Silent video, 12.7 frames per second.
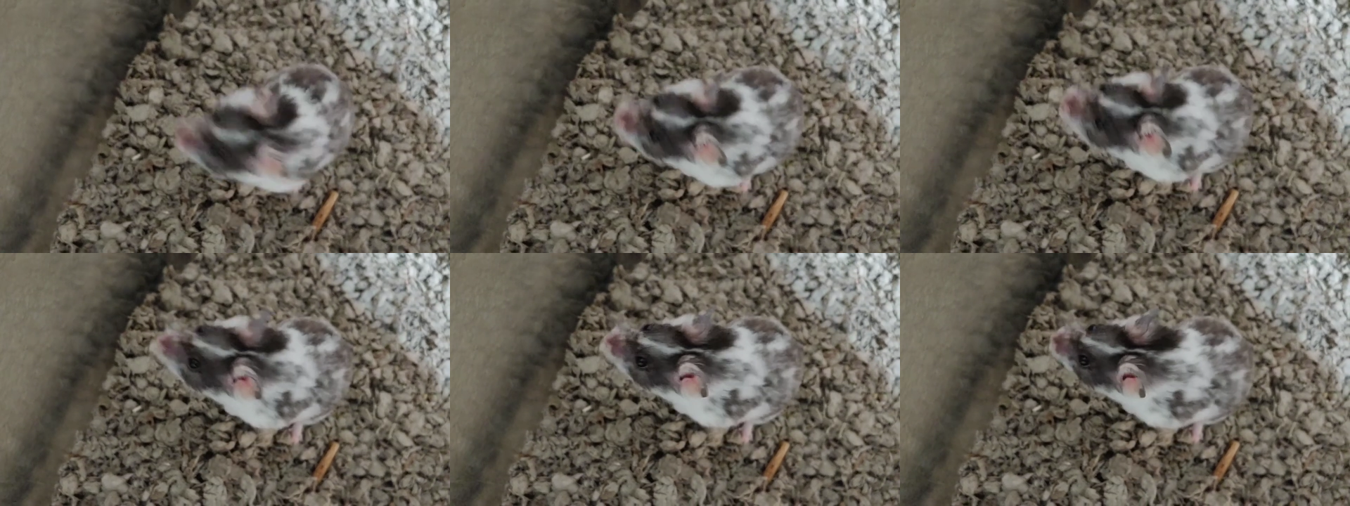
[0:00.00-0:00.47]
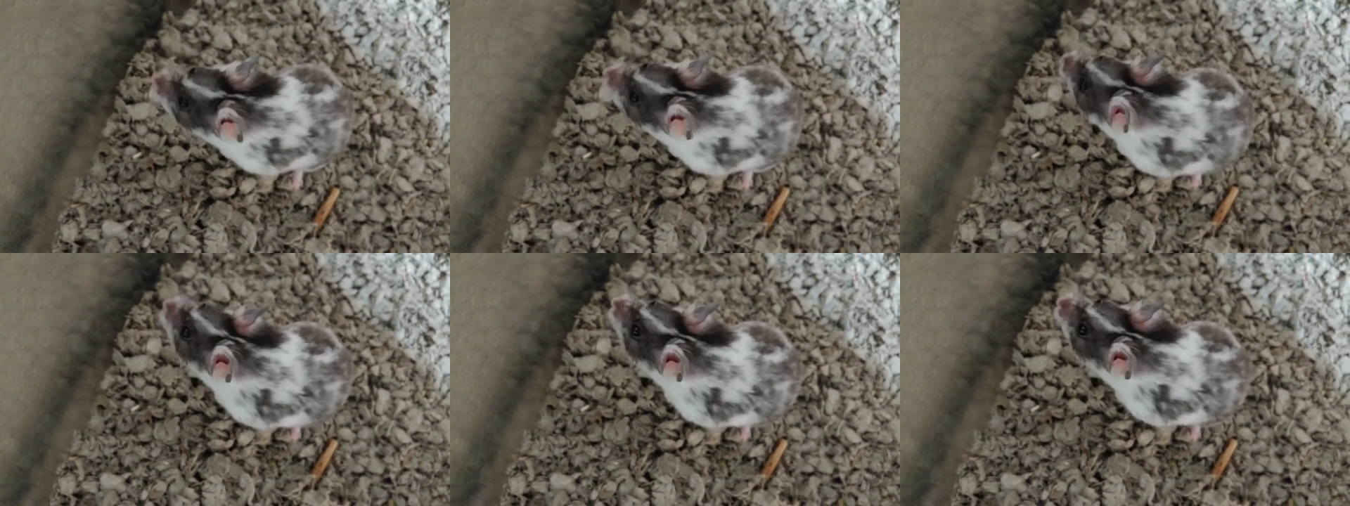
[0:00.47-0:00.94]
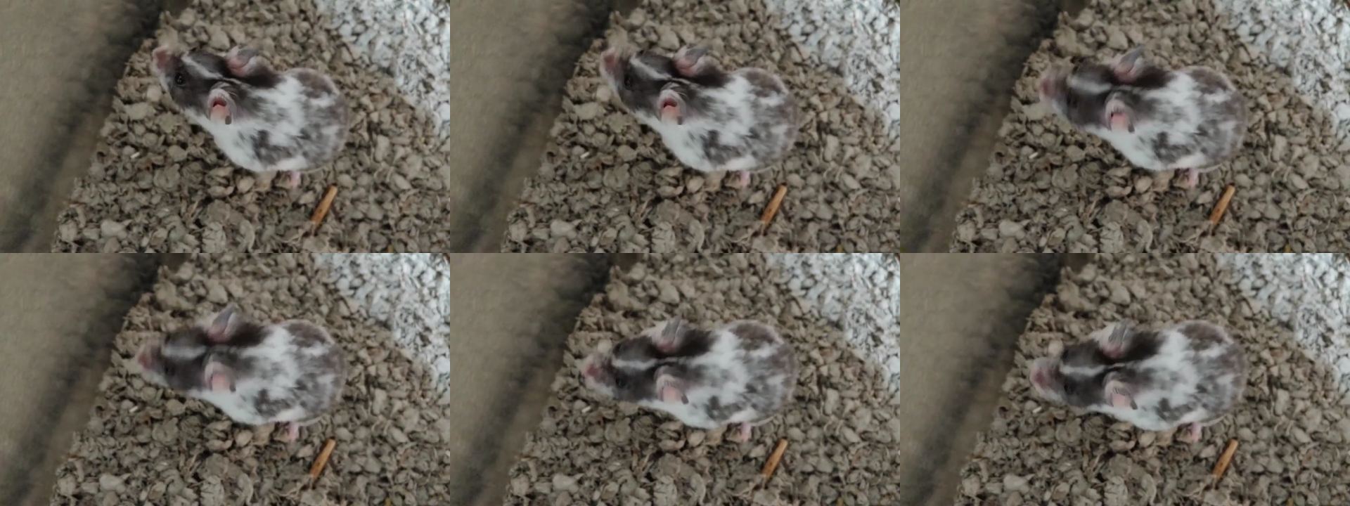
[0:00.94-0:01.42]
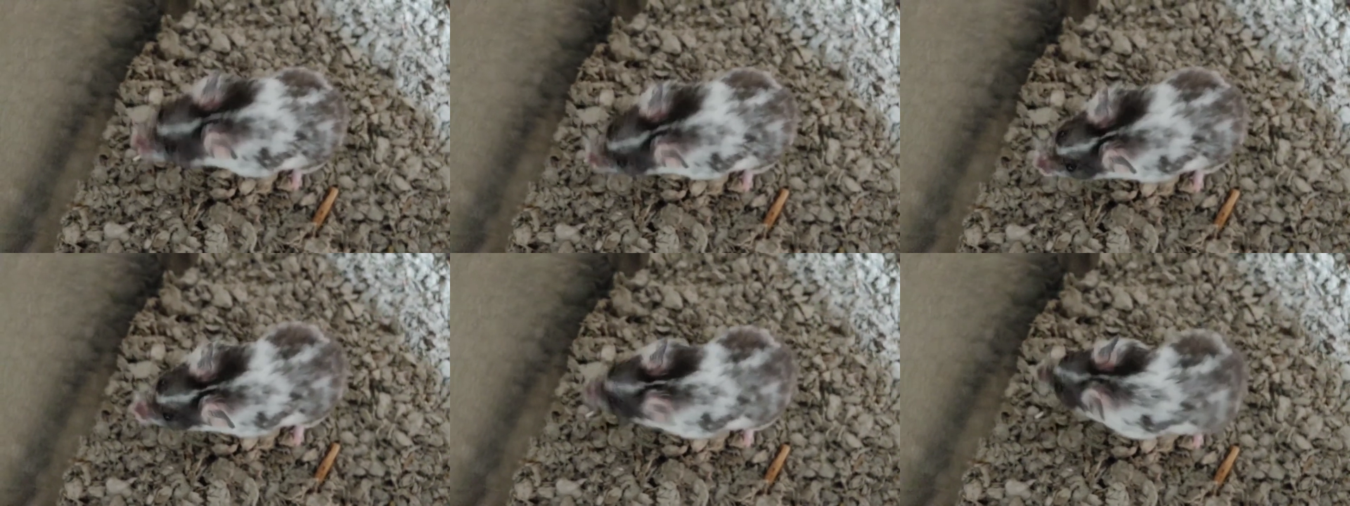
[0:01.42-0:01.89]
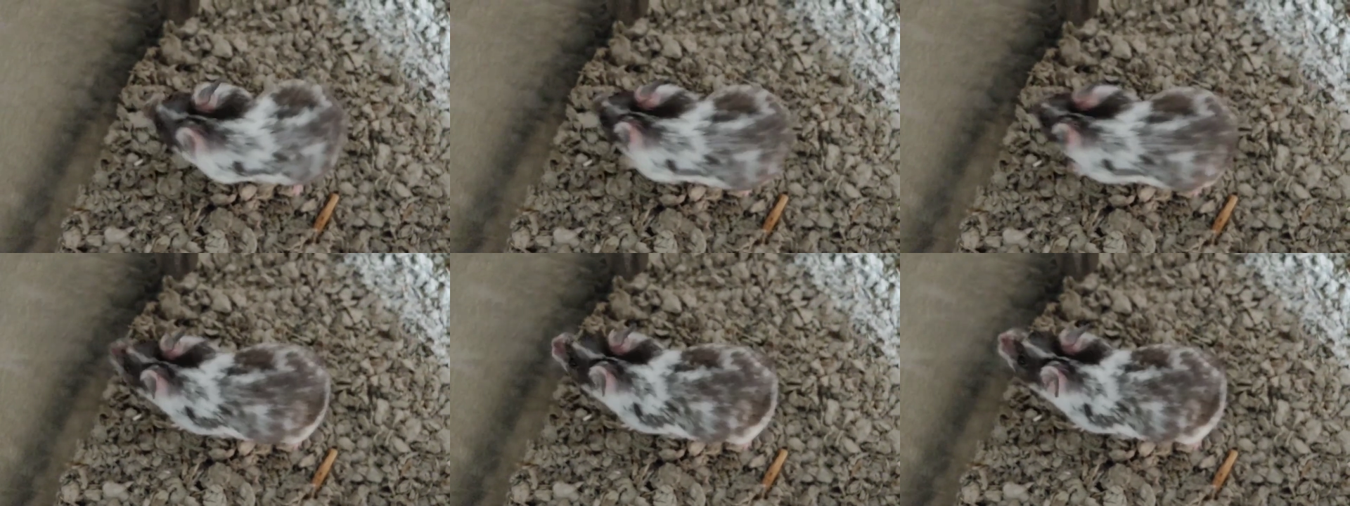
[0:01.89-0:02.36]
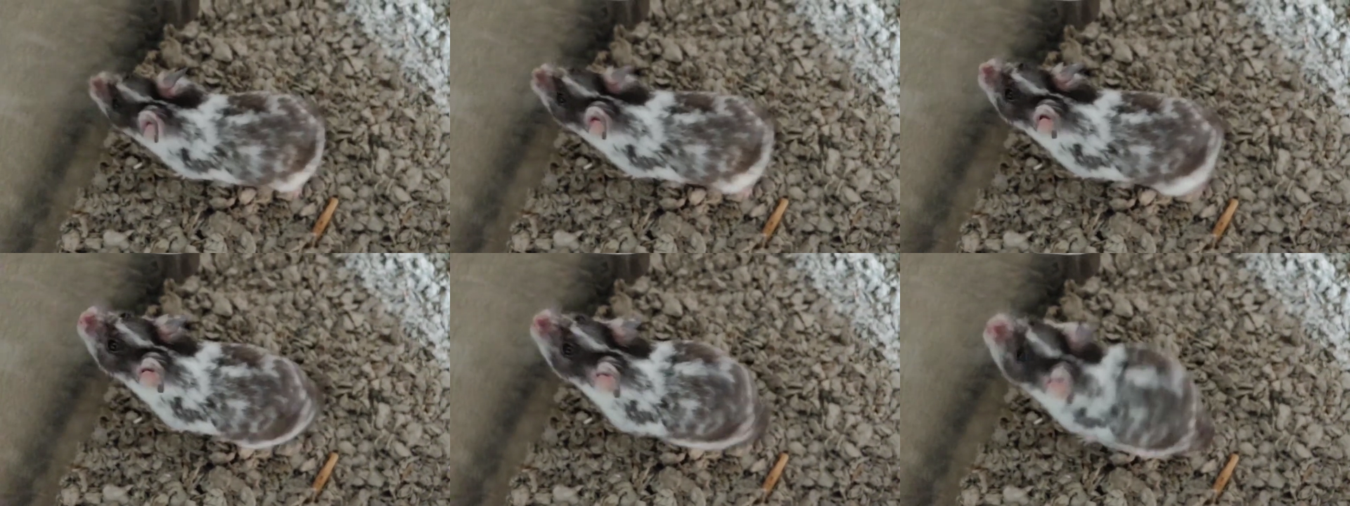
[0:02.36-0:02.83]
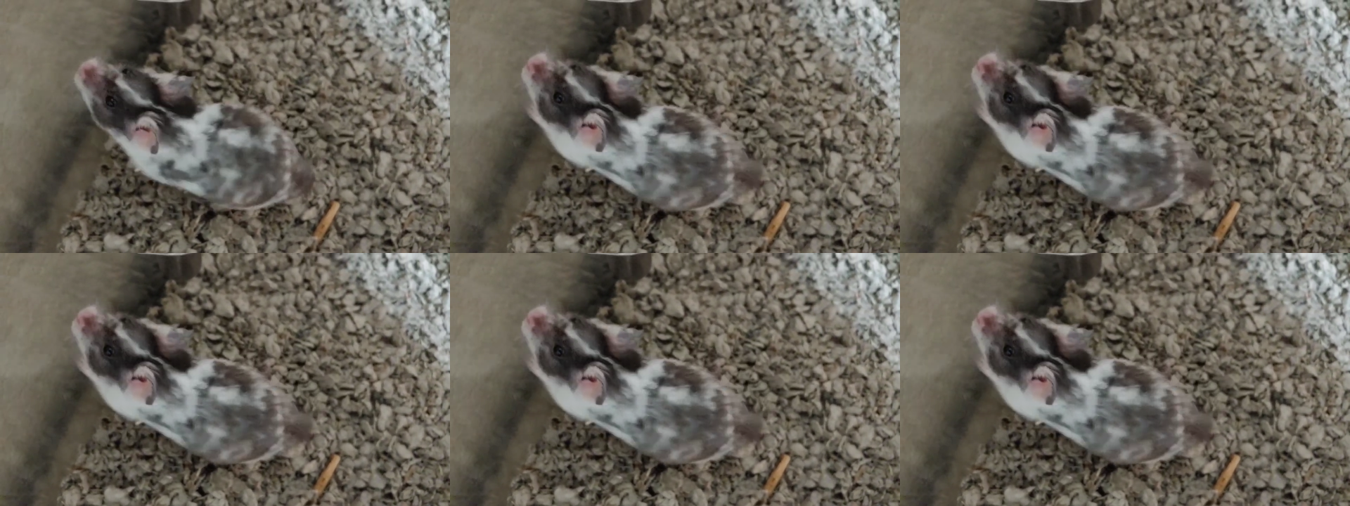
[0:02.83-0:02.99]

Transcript: Nobody's mouth can be seen.